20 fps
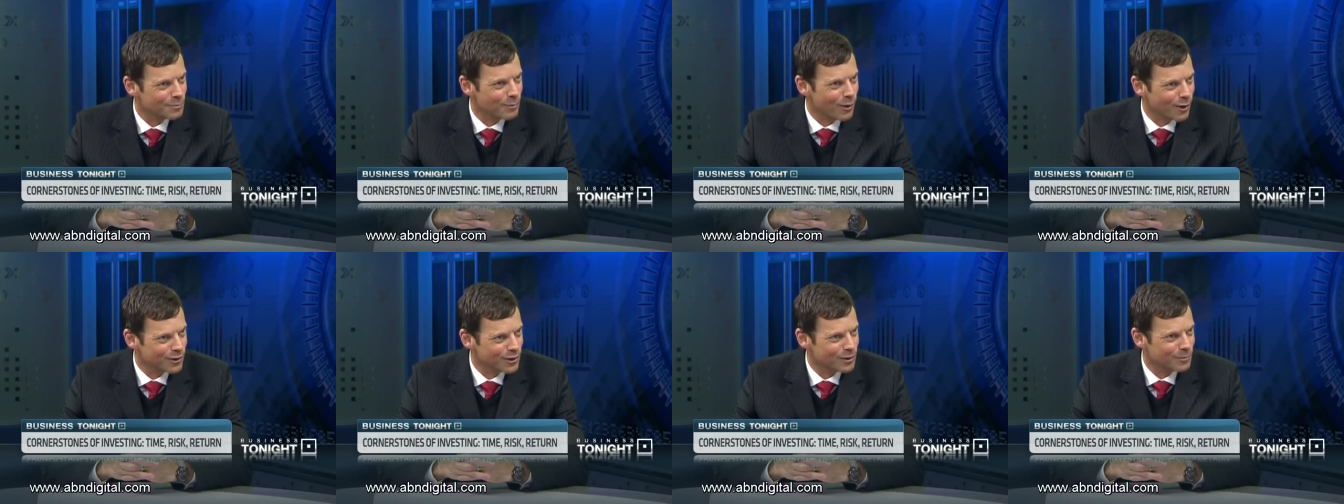
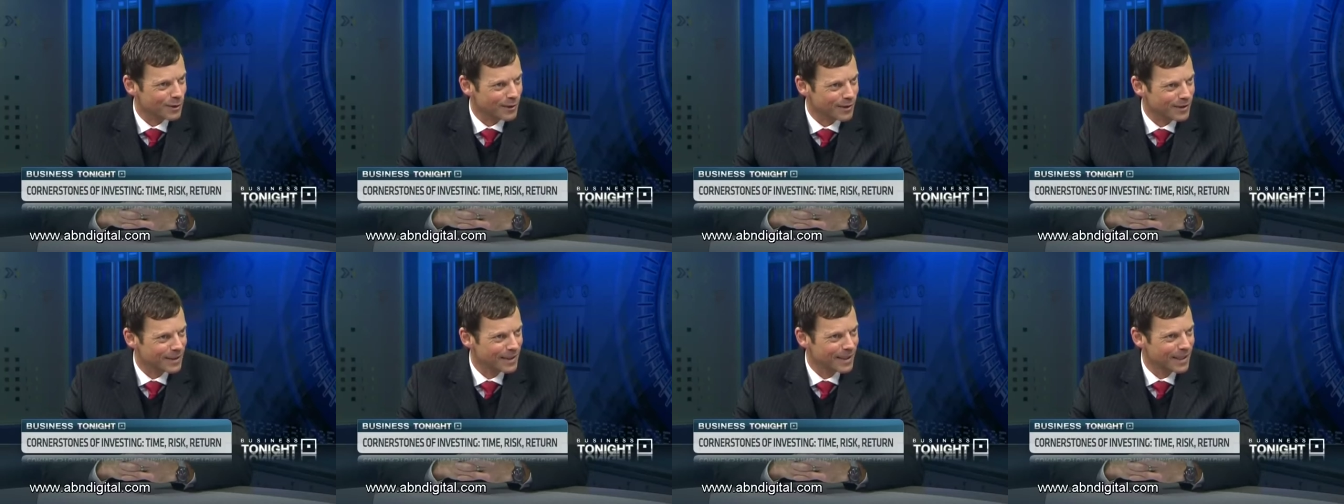
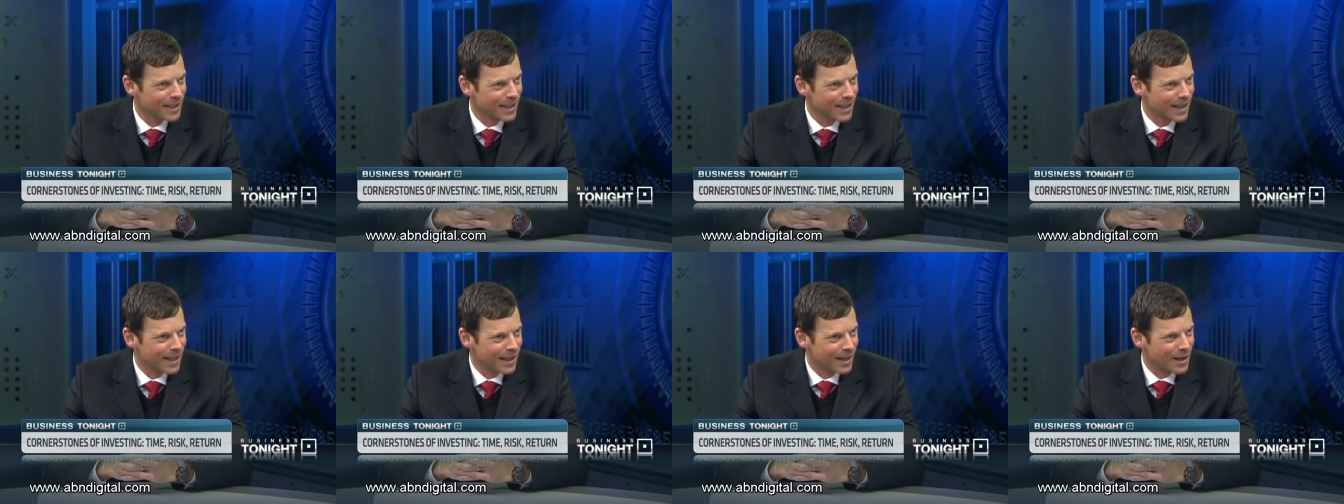possible,
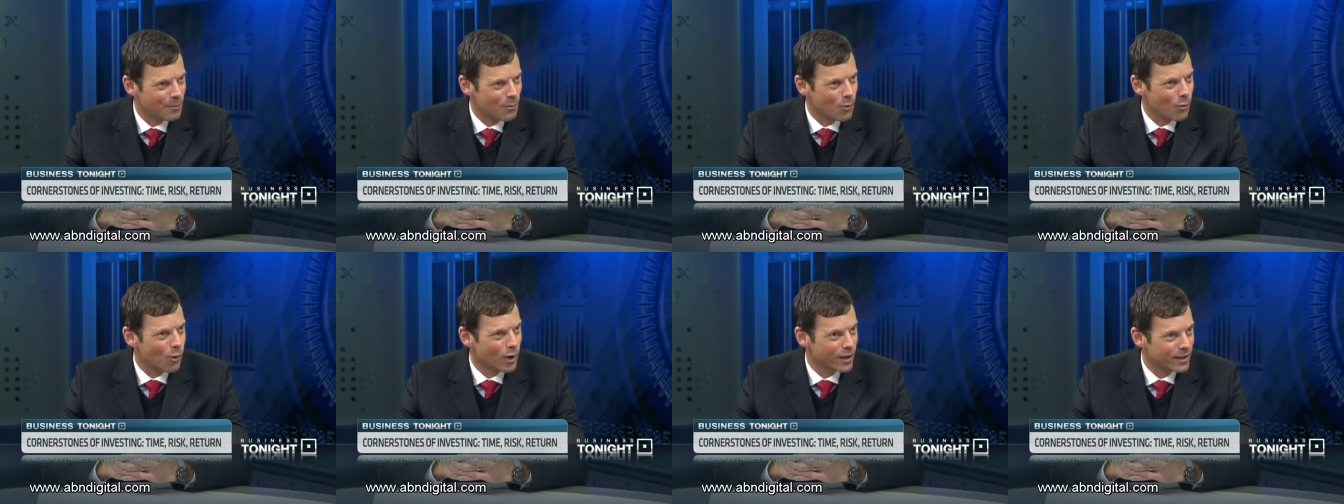
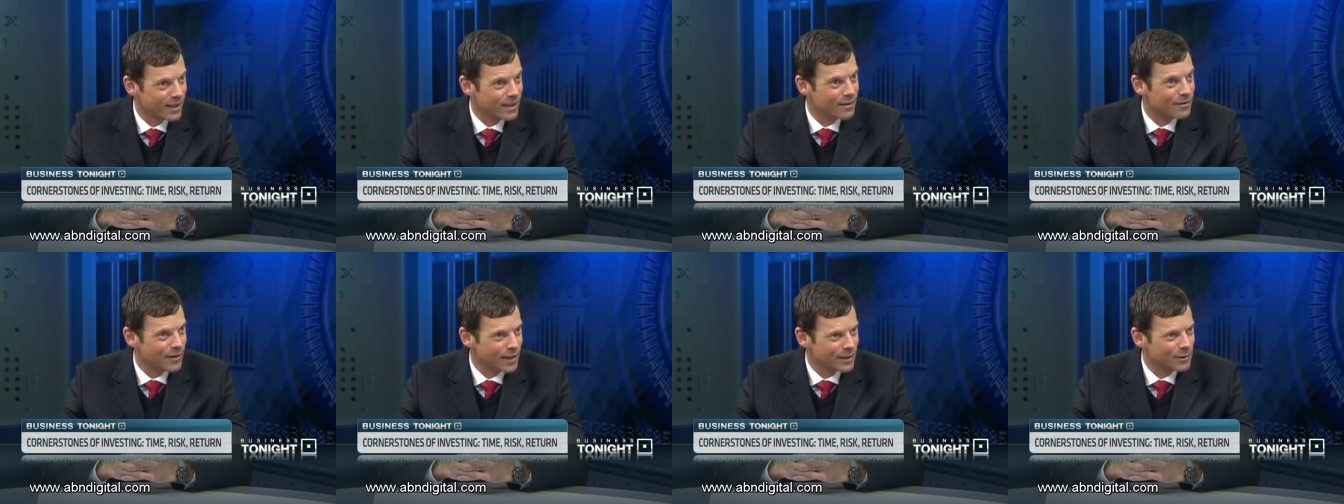um, what the
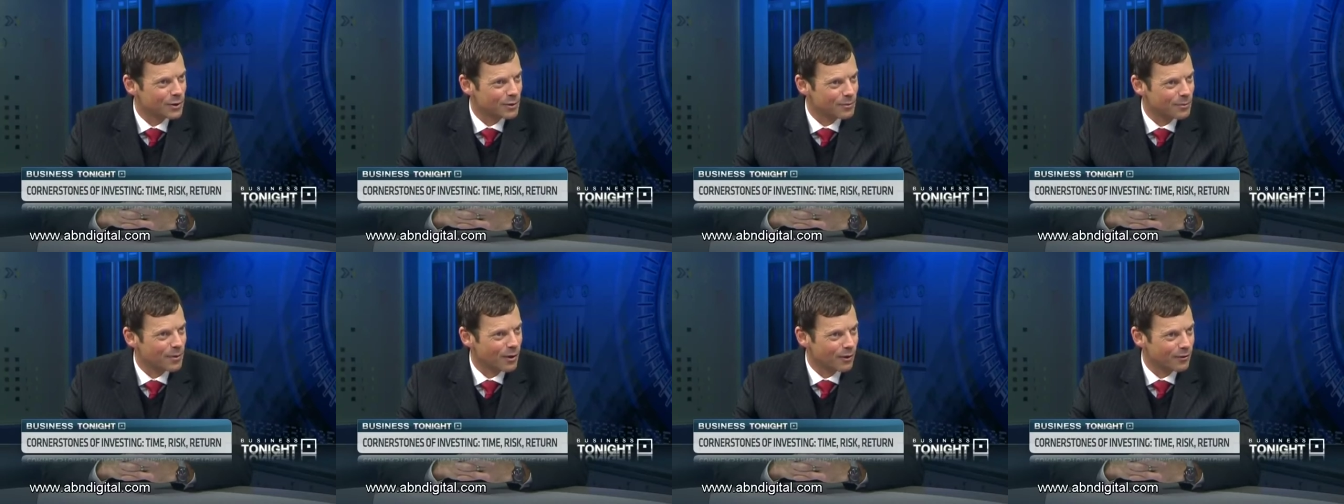effect
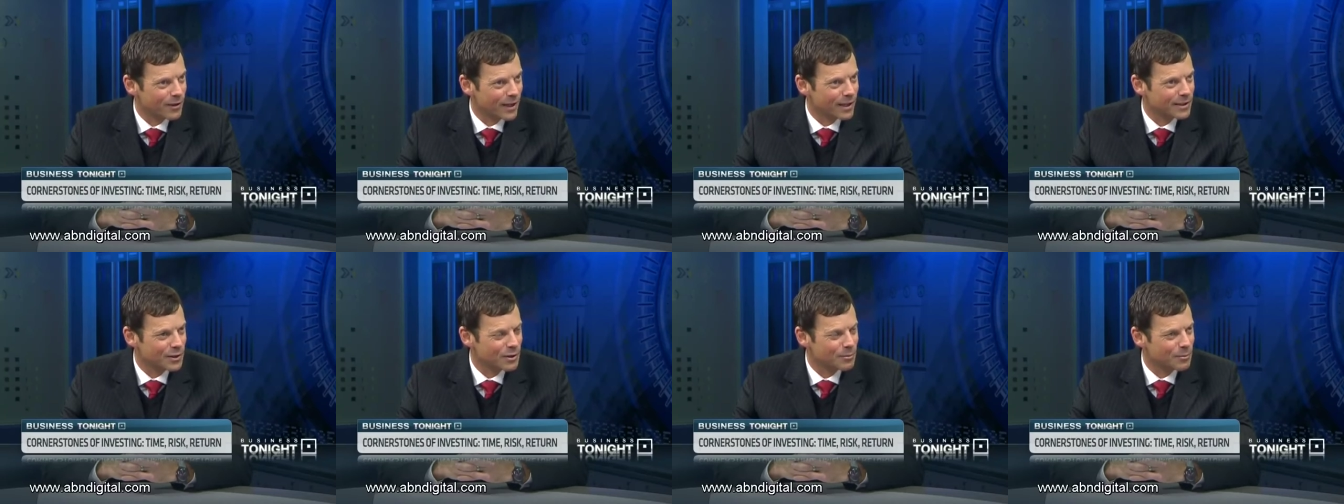could, of
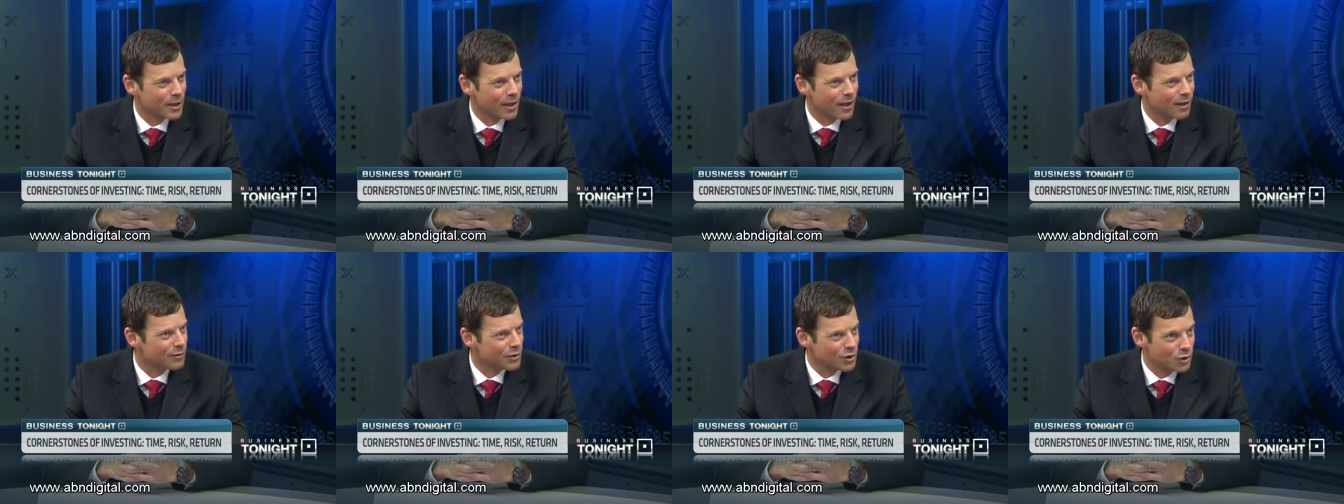that could
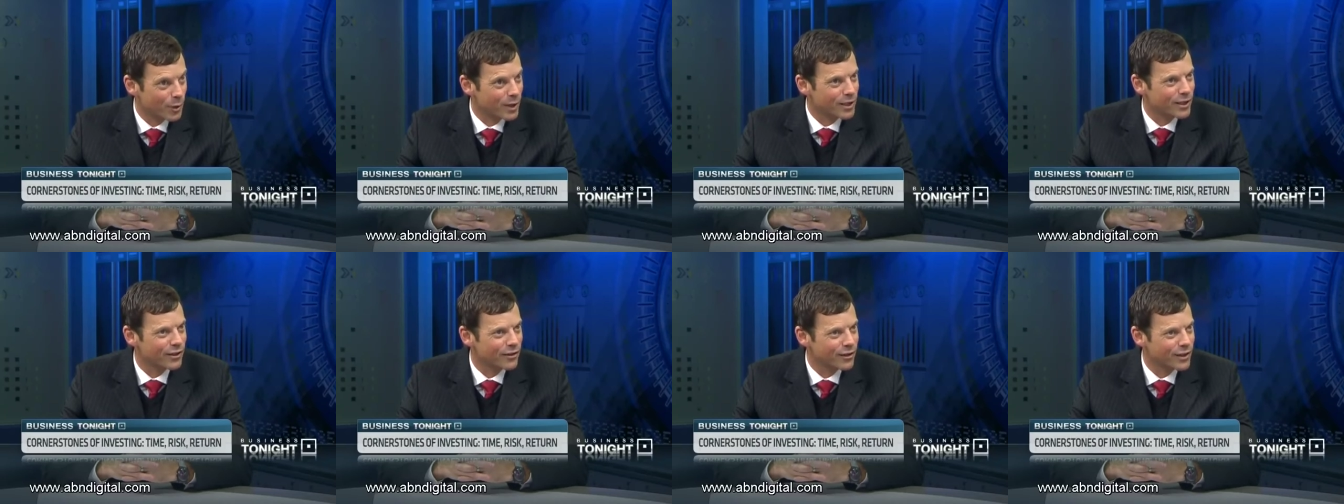be over
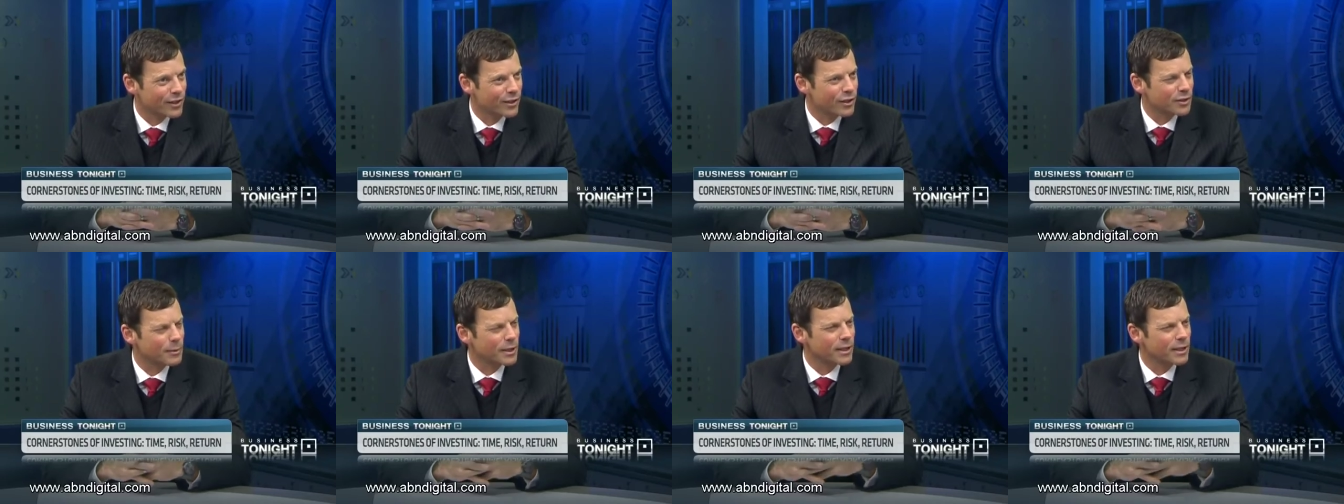twenty, thirty years.